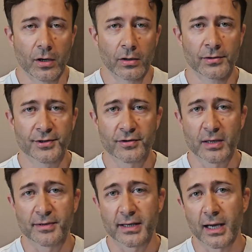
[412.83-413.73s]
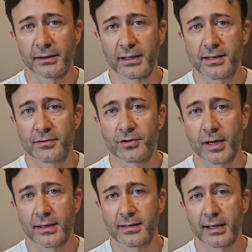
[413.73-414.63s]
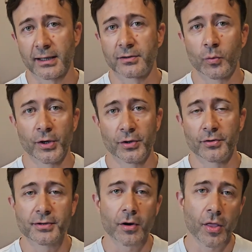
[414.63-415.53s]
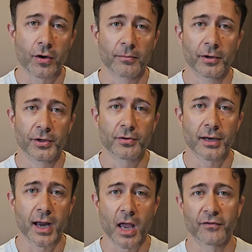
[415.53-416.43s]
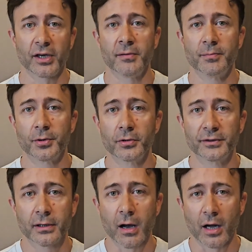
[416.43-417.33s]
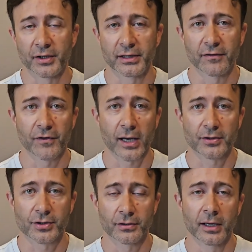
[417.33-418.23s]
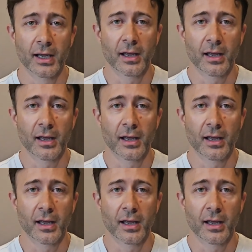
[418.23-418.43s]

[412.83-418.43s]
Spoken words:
Also, some studies suggest that when you use growth hormone, you can have improved cognitive function.